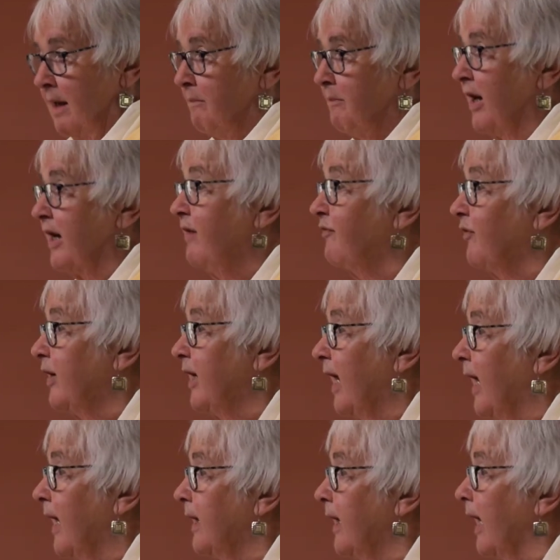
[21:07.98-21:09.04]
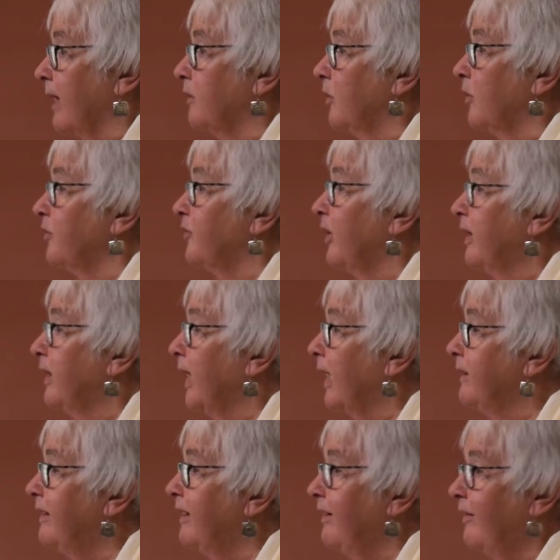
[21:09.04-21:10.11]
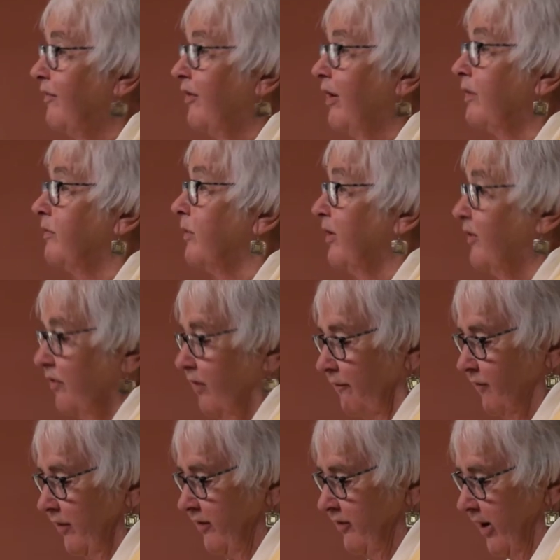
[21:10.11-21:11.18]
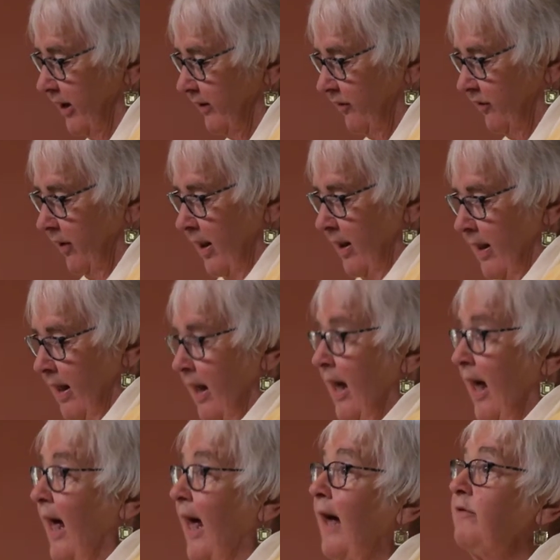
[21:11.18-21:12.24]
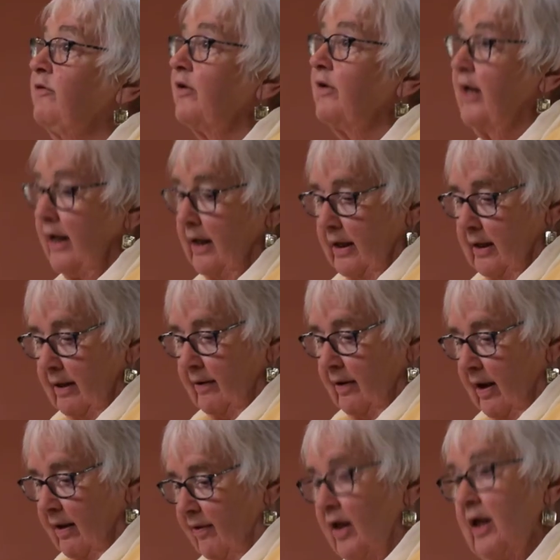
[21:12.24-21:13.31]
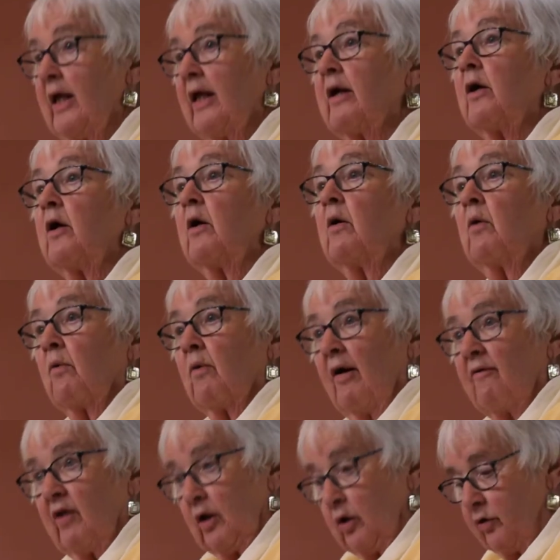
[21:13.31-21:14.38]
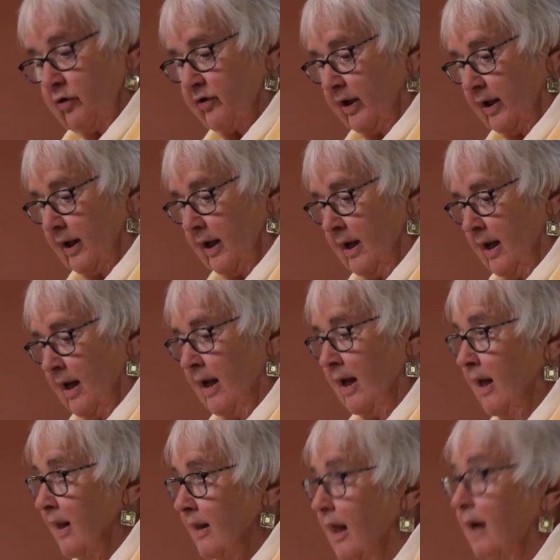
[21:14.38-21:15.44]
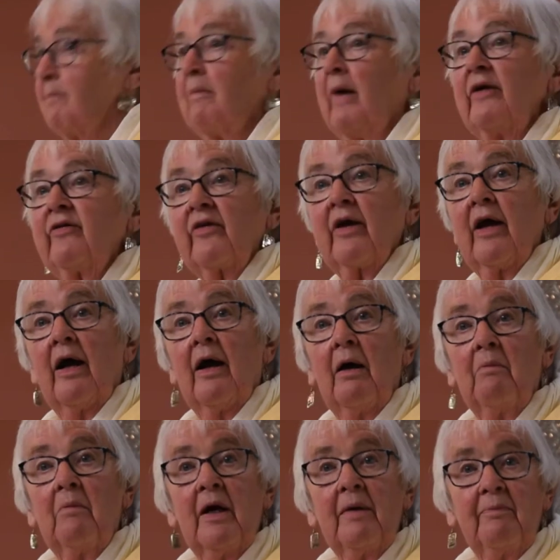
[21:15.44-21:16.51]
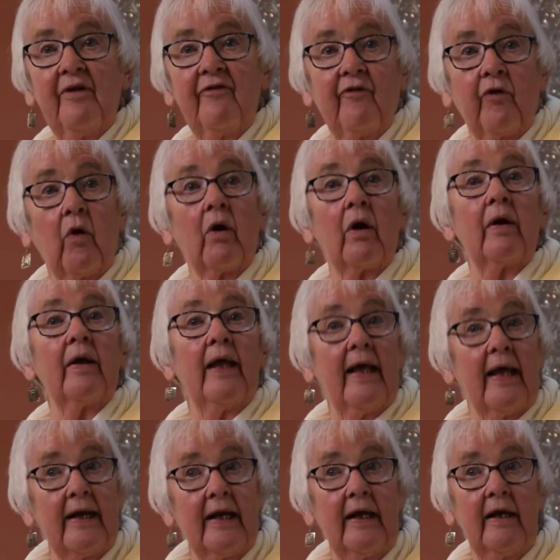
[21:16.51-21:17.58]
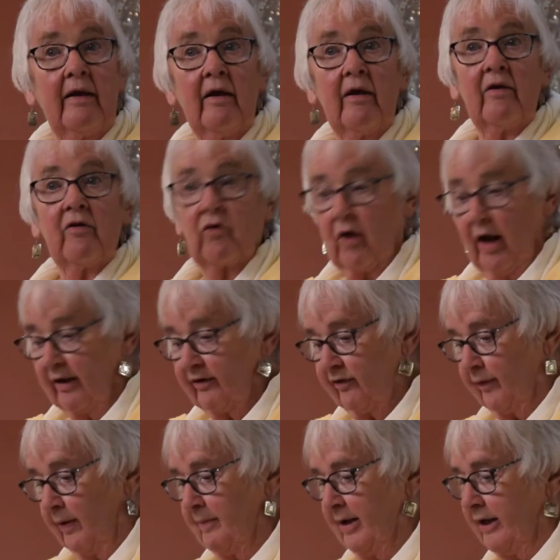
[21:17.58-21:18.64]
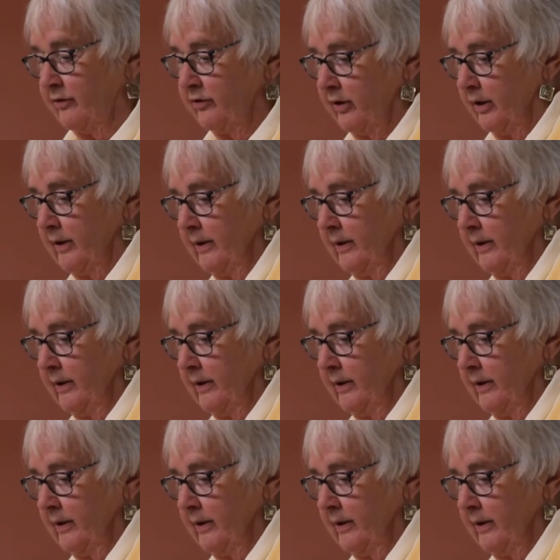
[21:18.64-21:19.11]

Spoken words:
Betty Friedan, like those 19th century suffragettes, agitated the inner revolution that must come before any transformation.